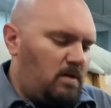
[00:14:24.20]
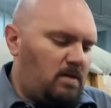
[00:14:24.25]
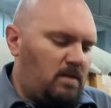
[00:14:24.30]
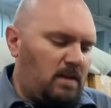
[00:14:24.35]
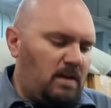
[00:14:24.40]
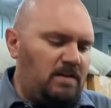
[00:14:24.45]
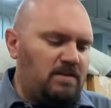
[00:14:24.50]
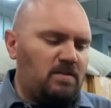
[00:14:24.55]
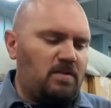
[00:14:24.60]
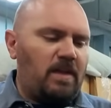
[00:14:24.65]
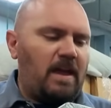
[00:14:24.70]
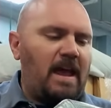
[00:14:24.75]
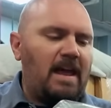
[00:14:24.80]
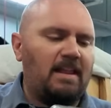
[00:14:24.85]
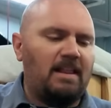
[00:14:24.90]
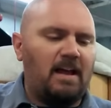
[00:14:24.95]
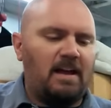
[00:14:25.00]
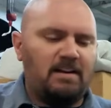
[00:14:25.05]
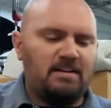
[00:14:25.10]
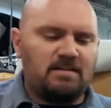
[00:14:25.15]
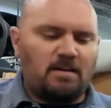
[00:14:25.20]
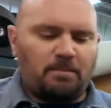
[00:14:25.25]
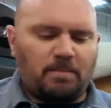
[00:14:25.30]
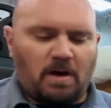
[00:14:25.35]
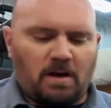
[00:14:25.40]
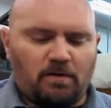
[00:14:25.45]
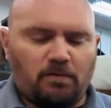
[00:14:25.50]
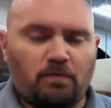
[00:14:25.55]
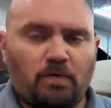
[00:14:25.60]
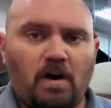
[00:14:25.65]
These are the headlights I'm
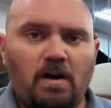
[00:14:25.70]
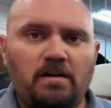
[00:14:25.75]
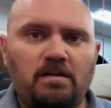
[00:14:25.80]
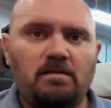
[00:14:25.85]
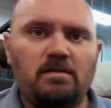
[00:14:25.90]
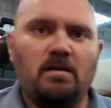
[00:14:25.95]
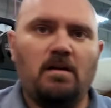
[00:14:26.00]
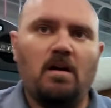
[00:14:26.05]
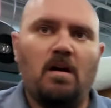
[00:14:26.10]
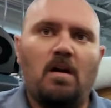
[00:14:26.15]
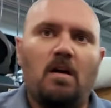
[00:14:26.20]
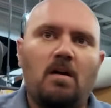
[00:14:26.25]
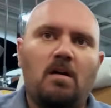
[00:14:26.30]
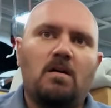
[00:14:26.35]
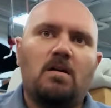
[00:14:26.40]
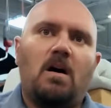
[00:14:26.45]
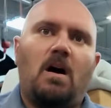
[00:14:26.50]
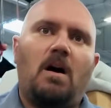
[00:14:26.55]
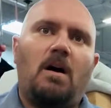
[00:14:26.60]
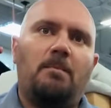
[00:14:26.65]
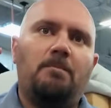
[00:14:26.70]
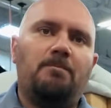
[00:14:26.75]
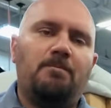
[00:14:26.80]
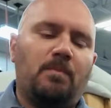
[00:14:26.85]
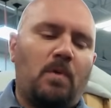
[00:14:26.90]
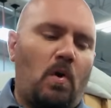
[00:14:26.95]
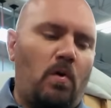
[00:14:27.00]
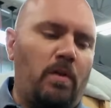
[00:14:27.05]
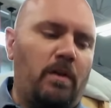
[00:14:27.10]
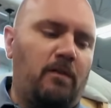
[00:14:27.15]
going to run.
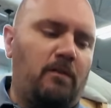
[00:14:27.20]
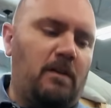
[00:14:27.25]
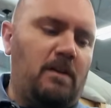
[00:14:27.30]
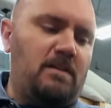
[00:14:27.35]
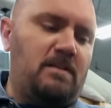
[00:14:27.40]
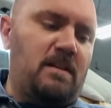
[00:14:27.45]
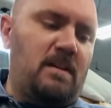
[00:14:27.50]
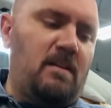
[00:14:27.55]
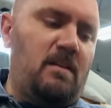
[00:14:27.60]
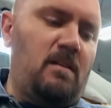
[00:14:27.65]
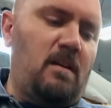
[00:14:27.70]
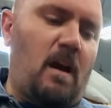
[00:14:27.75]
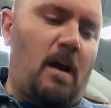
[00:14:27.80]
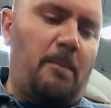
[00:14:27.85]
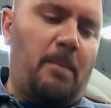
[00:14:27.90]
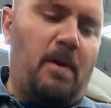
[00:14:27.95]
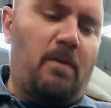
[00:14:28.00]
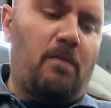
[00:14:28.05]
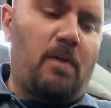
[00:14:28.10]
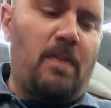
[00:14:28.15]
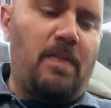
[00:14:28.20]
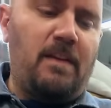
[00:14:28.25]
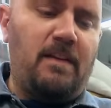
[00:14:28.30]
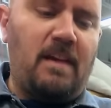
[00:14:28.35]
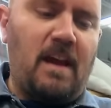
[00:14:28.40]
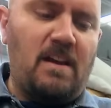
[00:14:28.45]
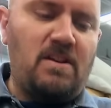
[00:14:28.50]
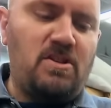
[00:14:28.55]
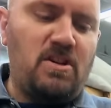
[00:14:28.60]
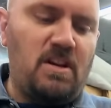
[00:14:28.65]
Only reason I'm going to run the
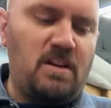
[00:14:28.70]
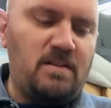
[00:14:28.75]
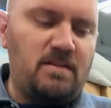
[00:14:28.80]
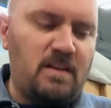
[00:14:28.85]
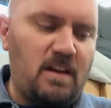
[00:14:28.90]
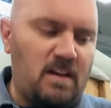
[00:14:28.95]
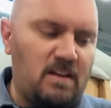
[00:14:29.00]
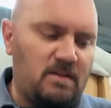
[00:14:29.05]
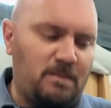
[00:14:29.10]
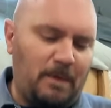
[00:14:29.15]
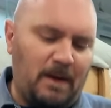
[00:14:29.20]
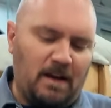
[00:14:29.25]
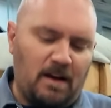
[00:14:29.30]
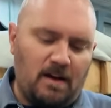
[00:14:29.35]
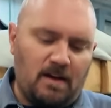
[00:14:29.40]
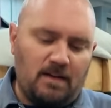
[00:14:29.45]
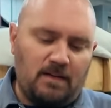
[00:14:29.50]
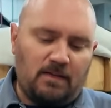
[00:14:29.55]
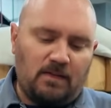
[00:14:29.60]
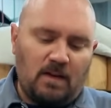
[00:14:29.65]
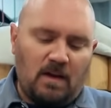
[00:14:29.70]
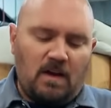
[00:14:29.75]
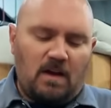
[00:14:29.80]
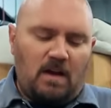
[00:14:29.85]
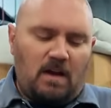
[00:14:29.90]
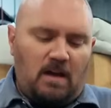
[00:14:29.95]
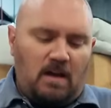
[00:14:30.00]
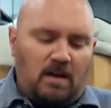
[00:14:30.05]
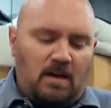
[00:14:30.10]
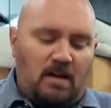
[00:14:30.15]
Denjis is because
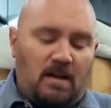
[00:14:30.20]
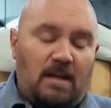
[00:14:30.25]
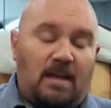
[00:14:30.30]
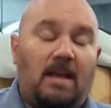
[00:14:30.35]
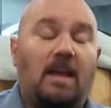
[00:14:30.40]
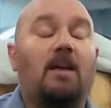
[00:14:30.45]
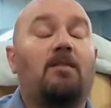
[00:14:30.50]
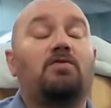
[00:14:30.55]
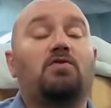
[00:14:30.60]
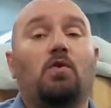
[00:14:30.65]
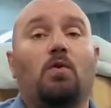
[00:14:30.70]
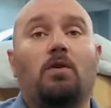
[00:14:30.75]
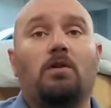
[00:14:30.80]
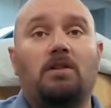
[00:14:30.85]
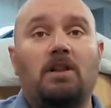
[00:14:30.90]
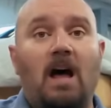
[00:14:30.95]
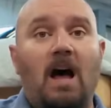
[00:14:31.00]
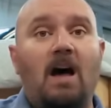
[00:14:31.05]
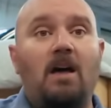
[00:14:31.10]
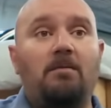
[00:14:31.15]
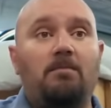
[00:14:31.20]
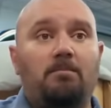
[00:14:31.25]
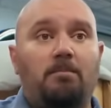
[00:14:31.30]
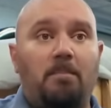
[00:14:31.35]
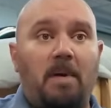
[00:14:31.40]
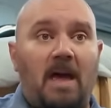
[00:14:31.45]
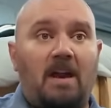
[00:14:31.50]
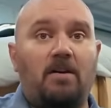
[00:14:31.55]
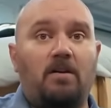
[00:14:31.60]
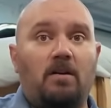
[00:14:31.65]
it gives you a lot
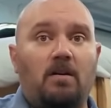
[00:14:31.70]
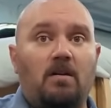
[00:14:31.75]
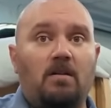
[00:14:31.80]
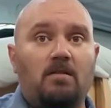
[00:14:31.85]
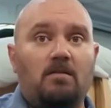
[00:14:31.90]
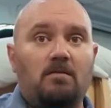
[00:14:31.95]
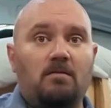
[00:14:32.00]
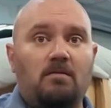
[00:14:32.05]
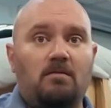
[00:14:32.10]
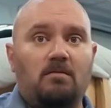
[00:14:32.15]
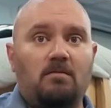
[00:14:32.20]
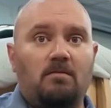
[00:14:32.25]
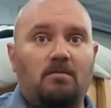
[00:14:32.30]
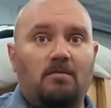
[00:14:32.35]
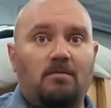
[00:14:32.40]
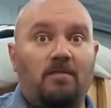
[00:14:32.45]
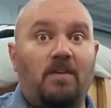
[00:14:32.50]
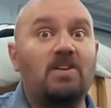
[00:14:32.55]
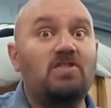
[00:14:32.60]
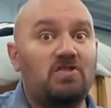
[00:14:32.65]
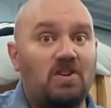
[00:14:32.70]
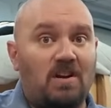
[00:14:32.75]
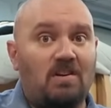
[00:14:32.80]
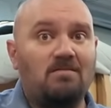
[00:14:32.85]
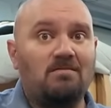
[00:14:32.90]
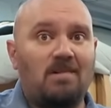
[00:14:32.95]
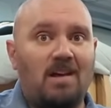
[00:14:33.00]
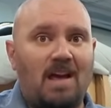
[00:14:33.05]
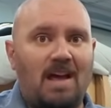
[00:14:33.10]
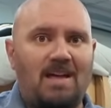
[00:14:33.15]
better
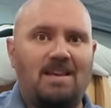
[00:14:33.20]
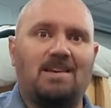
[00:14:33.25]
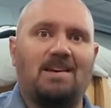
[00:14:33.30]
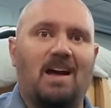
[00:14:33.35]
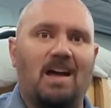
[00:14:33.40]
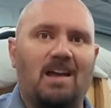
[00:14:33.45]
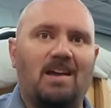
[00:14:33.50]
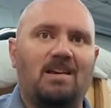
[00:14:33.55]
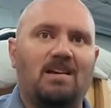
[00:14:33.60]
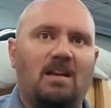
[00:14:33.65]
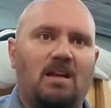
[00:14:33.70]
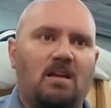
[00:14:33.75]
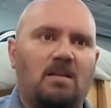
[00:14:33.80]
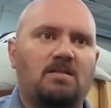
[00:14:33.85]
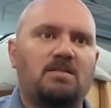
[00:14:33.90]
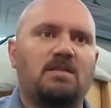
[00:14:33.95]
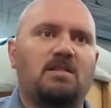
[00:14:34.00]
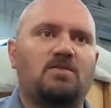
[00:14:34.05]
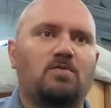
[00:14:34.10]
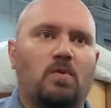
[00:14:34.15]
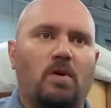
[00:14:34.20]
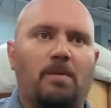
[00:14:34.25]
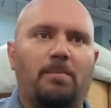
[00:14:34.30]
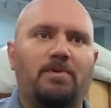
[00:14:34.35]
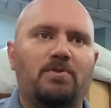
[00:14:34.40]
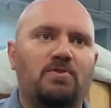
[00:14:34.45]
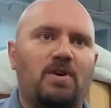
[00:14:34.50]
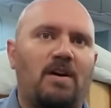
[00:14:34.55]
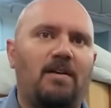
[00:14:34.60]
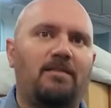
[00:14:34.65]
vision at night. And since we're going to
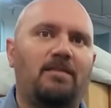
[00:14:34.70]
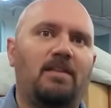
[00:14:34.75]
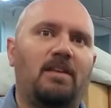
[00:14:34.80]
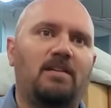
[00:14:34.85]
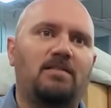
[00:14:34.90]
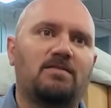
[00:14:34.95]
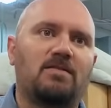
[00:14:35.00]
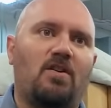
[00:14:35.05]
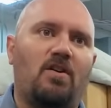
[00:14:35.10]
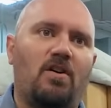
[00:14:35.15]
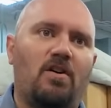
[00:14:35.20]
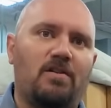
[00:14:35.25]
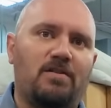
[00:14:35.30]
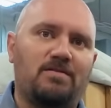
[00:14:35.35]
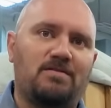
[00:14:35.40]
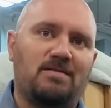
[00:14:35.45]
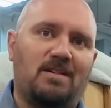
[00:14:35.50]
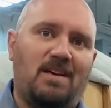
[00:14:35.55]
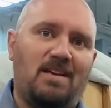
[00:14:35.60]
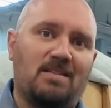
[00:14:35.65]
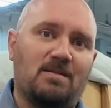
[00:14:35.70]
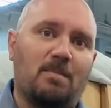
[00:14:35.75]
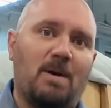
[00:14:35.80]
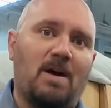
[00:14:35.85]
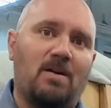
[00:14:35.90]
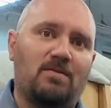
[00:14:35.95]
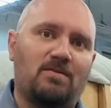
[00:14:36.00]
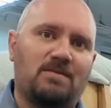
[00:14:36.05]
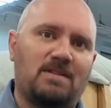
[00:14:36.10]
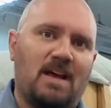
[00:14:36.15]
be driving these cars in the
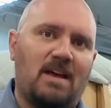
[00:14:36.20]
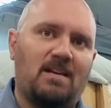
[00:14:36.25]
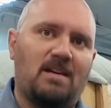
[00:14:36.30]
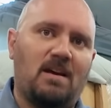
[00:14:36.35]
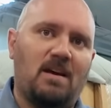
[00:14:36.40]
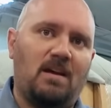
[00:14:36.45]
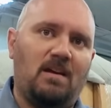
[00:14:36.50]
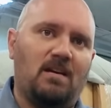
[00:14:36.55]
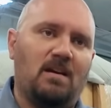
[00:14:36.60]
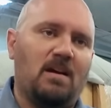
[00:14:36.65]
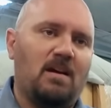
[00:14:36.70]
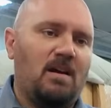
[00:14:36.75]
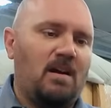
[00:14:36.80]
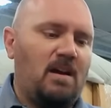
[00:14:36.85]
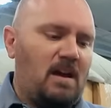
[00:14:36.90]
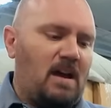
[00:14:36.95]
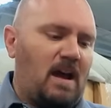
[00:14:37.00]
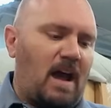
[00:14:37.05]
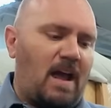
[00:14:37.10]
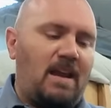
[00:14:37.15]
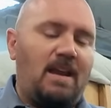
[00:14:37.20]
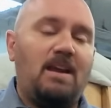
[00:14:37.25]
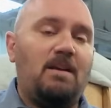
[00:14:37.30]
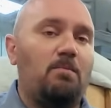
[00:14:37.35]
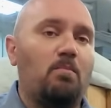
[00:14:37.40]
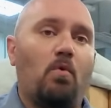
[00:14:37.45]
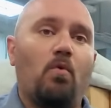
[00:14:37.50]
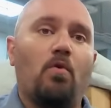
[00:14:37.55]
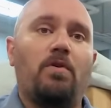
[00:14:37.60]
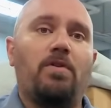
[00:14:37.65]
mountains at night, I
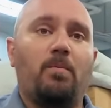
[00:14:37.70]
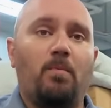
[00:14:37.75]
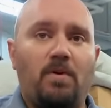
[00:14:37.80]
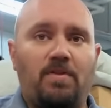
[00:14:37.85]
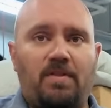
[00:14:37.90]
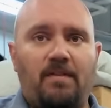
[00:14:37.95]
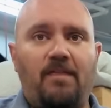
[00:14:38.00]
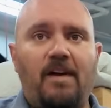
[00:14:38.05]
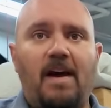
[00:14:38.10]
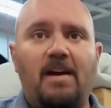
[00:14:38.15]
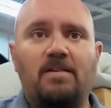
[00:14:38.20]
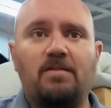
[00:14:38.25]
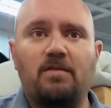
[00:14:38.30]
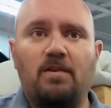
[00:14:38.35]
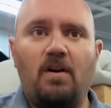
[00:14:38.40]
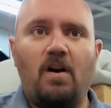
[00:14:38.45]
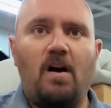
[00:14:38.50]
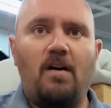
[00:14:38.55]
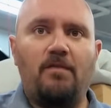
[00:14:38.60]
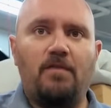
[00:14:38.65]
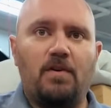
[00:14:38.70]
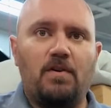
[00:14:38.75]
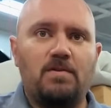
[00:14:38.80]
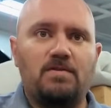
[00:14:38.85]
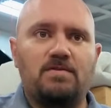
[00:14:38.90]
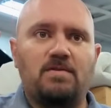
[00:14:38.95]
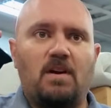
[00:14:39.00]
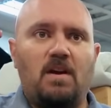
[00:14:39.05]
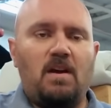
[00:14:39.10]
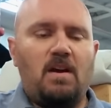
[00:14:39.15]
need more than what the factory
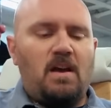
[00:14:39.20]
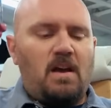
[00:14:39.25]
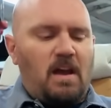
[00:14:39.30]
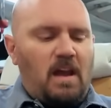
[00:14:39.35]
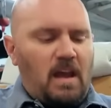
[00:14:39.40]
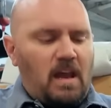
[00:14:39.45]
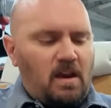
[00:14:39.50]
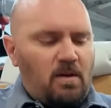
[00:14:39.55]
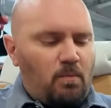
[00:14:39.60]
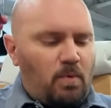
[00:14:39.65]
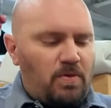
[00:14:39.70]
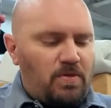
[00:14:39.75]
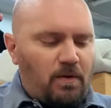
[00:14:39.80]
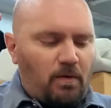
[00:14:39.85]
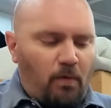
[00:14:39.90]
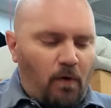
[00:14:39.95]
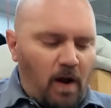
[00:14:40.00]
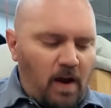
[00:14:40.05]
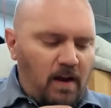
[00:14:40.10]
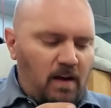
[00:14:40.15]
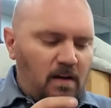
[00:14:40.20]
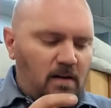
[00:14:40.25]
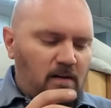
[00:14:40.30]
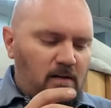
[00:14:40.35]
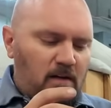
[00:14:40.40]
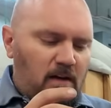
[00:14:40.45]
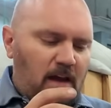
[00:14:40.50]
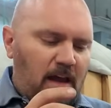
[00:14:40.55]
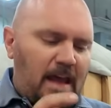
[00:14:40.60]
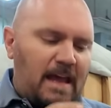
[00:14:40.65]
offers. And with the right
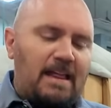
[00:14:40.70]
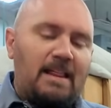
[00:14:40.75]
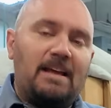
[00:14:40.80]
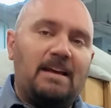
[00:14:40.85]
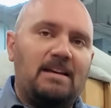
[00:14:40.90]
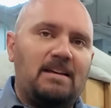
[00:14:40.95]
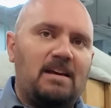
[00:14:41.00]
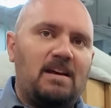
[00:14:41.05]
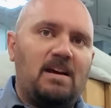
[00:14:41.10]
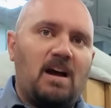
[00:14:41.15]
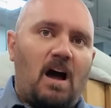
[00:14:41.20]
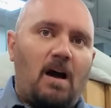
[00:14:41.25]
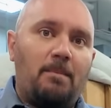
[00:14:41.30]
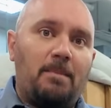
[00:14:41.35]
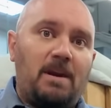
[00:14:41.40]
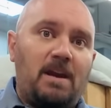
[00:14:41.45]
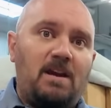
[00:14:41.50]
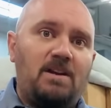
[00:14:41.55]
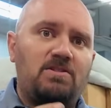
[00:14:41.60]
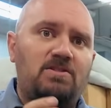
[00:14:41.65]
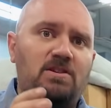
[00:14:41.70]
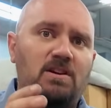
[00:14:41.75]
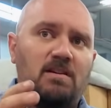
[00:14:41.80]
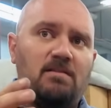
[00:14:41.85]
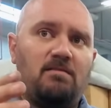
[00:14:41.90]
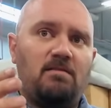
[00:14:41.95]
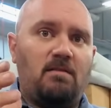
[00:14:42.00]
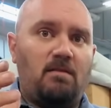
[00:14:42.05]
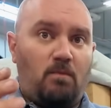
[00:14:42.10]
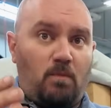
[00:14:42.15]
LED
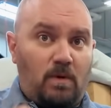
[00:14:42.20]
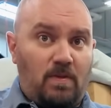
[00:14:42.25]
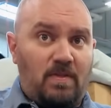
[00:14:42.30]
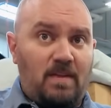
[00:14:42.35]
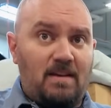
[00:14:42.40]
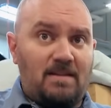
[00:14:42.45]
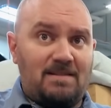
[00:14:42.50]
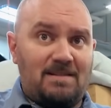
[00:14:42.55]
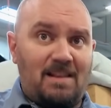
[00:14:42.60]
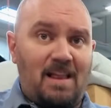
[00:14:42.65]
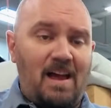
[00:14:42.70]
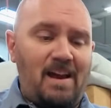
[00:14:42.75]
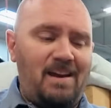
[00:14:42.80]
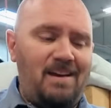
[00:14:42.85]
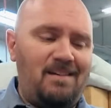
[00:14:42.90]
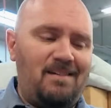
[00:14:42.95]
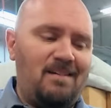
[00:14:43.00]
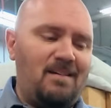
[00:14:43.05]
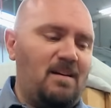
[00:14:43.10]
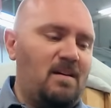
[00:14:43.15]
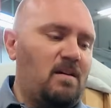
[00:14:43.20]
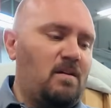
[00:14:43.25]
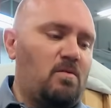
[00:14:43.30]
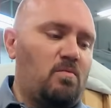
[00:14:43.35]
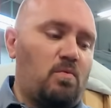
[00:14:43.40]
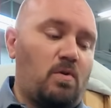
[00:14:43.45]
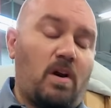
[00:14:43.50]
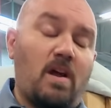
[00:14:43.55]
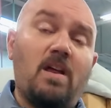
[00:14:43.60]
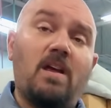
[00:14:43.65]
combination with this light,
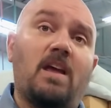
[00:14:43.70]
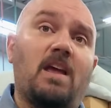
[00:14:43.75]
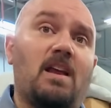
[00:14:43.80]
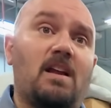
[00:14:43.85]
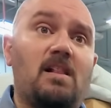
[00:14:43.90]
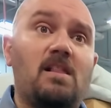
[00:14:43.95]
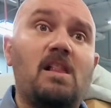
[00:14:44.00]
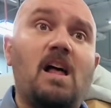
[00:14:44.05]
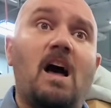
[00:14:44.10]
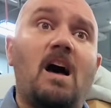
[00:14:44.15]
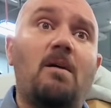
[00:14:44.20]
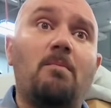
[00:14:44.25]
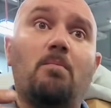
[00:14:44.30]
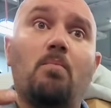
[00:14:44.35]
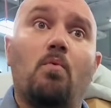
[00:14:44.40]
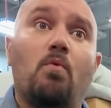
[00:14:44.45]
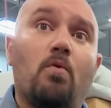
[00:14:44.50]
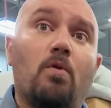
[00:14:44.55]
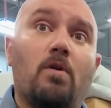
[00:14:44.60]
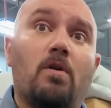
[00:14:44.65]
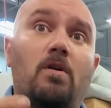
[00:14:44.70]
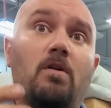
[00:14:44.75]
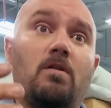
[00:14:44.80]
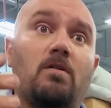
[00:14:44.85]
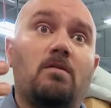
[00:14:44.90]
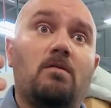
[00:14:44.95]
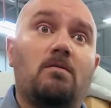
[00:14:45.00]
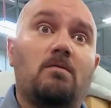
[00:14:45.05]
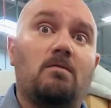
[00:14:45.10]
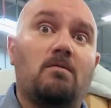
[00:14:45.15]
we're going to get a lot more
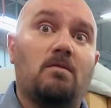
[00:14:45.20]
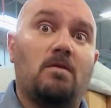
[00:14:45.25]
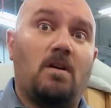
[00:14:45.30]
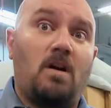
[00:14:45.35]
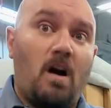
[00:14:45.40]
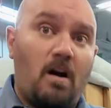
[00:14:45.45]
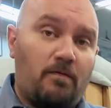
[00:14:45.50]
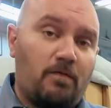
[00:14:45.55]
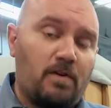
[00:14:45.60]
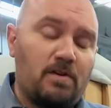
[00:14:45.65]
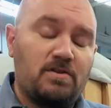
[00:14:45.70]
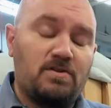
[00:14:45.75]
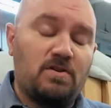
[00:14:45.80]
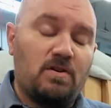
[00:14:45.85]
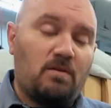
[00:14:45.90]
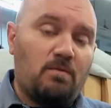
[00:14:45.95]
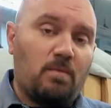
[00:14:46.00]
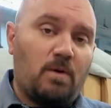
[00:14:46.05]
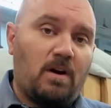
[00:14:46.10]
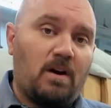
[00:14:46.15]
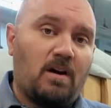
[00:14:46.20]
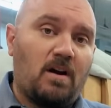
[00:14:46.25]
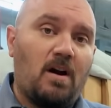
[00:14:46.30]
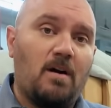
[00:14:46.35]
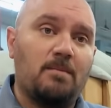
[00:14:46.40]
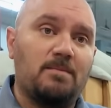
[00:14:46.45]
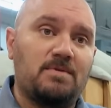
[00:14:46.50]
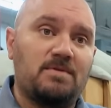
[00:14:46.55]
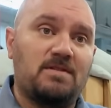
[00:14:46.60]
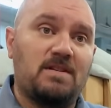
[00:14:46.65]
coverage when it
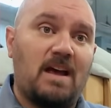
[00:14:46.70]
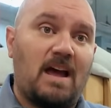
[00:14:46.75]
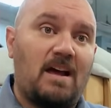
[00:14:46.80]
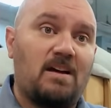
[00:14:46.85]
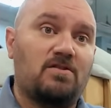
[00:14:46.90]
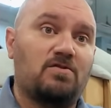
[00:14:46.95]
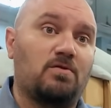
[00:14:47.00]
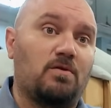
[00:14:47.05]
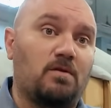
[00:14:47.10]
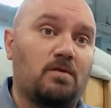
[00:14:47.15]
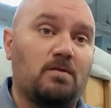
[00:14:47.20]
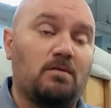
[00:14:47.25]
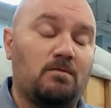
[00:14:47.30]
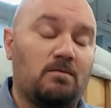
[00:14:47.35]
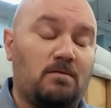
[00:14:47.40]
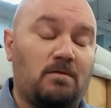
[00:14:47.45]
comes to actual